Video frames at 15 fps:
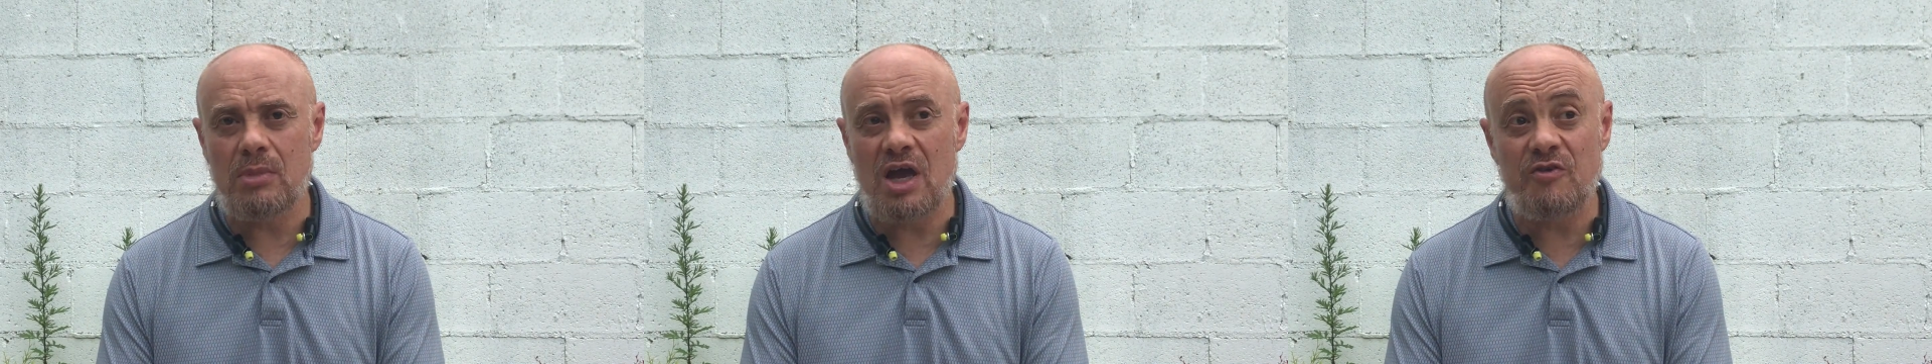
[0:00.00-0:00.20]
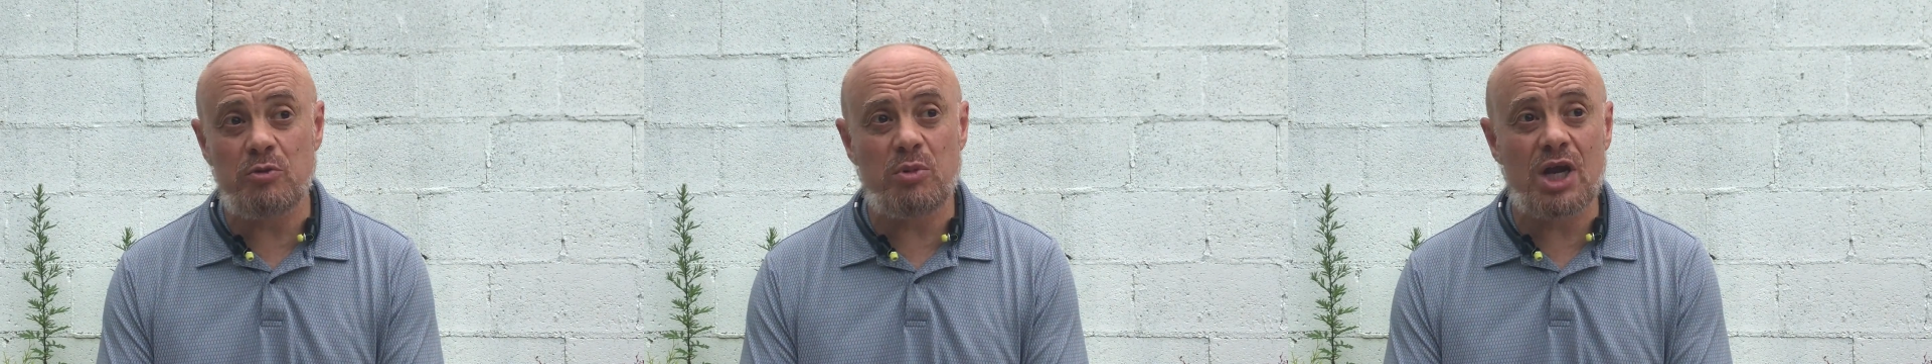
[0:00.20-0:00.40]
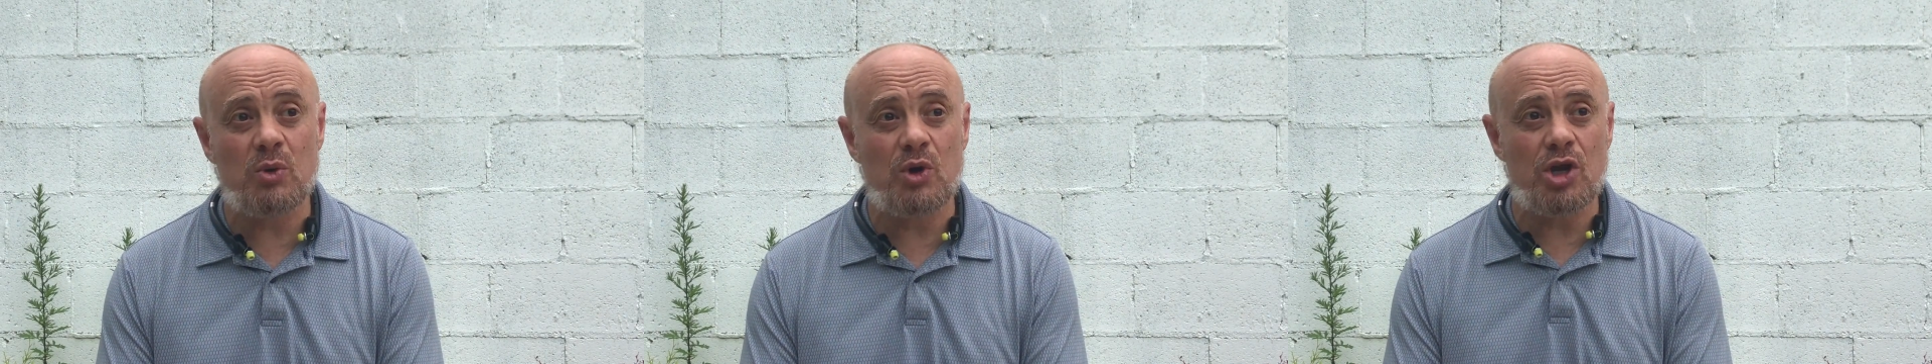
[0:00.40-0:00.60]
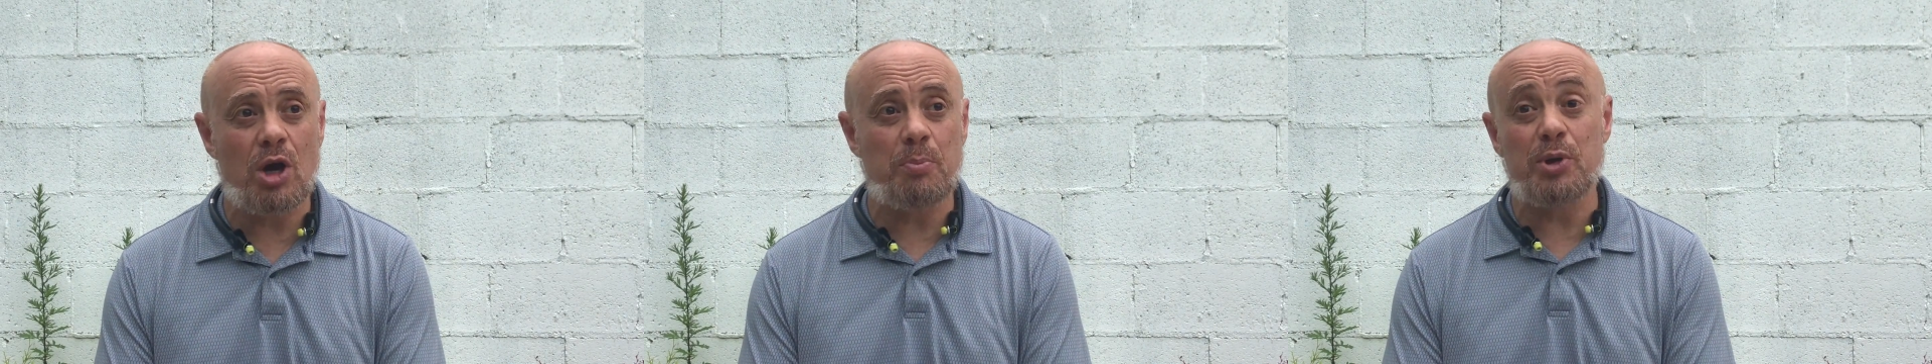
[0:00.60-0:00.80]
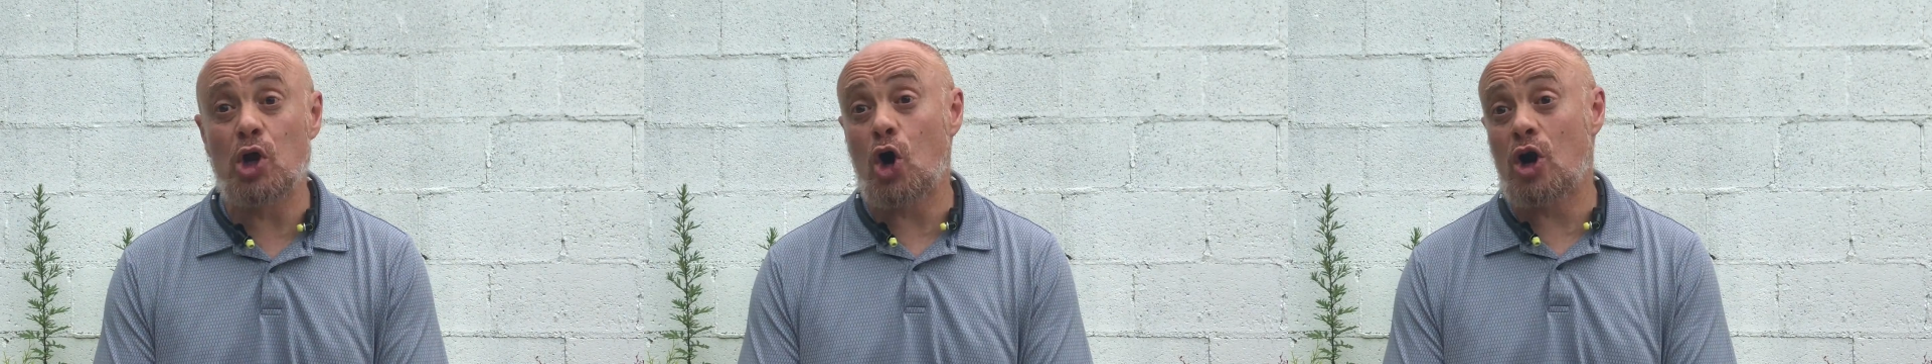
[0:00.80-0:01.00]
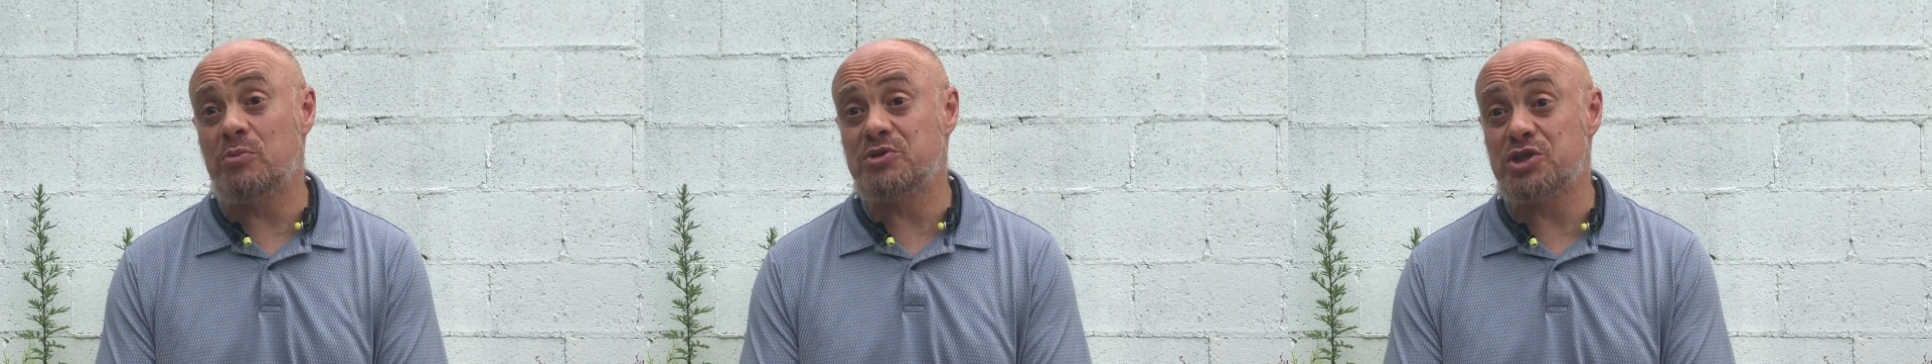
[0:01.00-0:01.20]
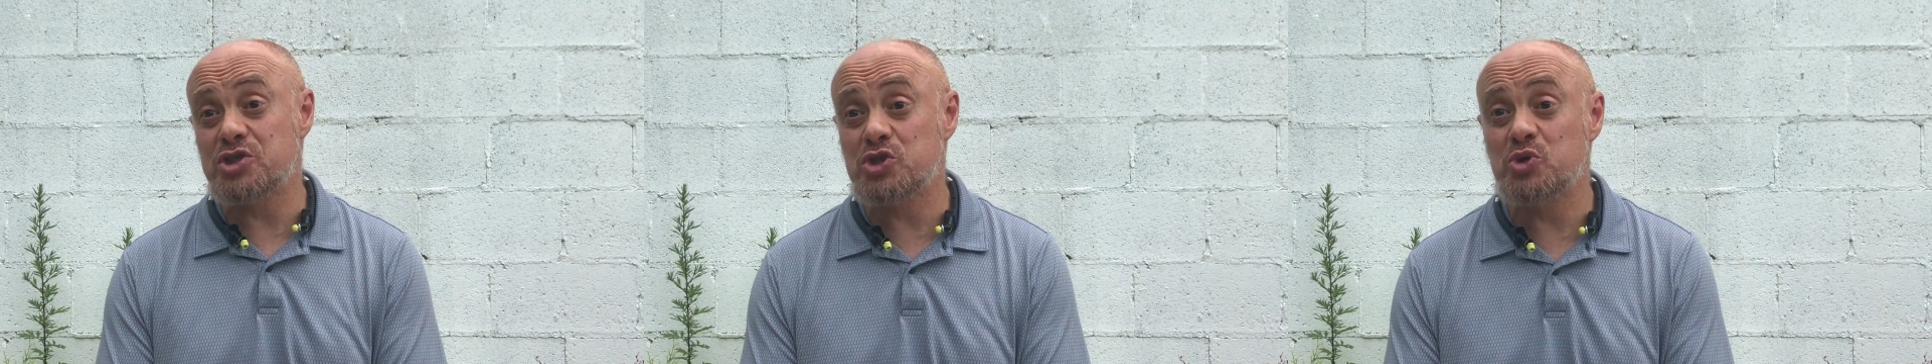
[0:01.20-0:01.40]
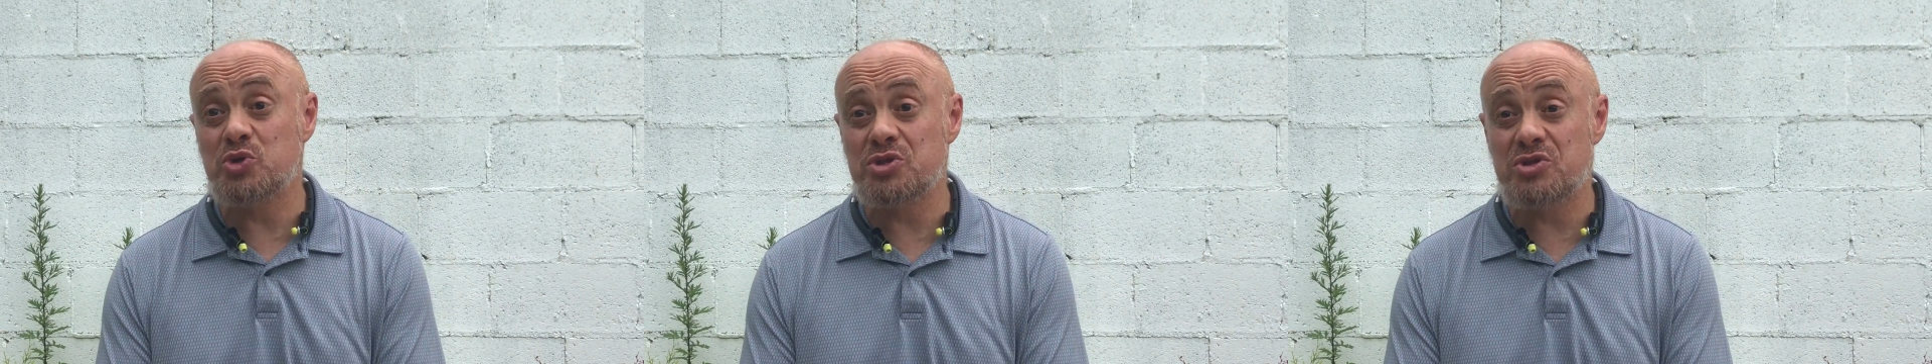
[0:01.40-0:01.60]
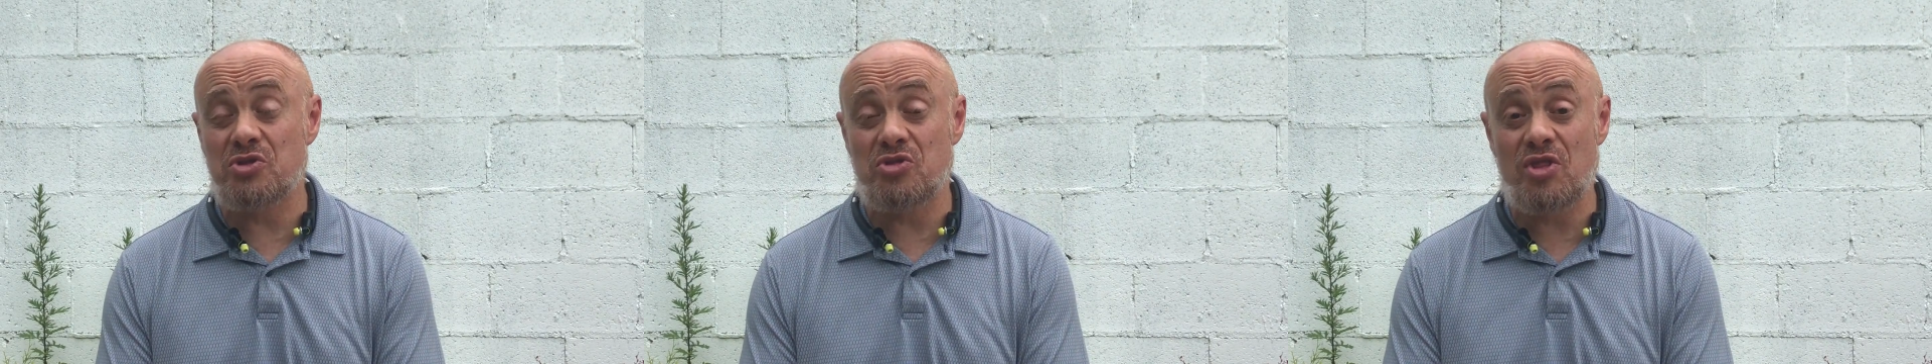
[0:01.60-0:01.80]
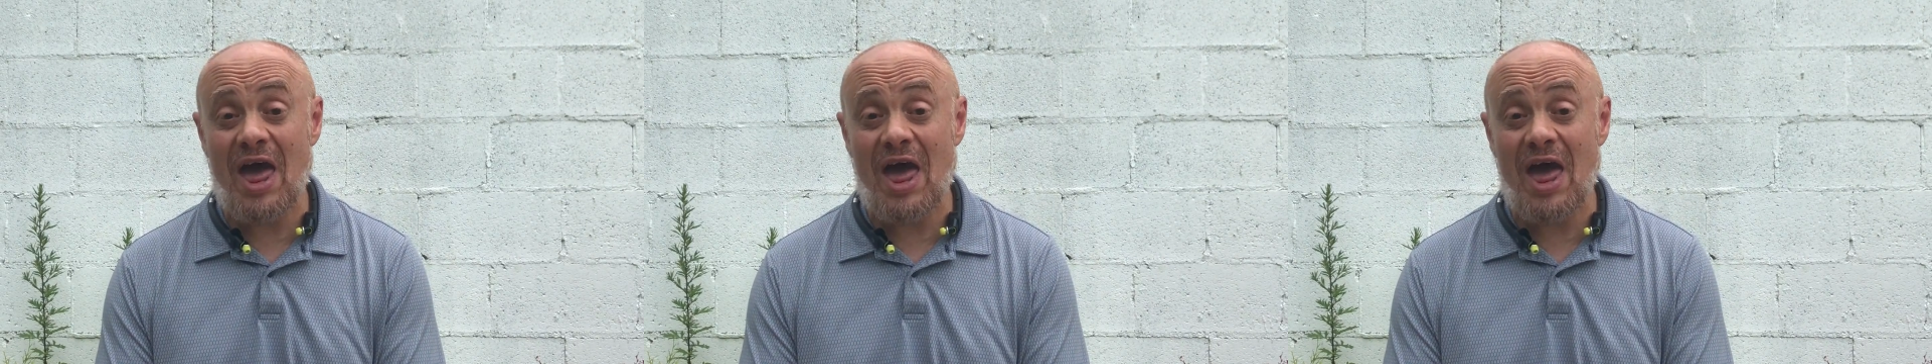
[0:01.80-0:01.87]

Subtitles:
Everybody went up in arms as soon as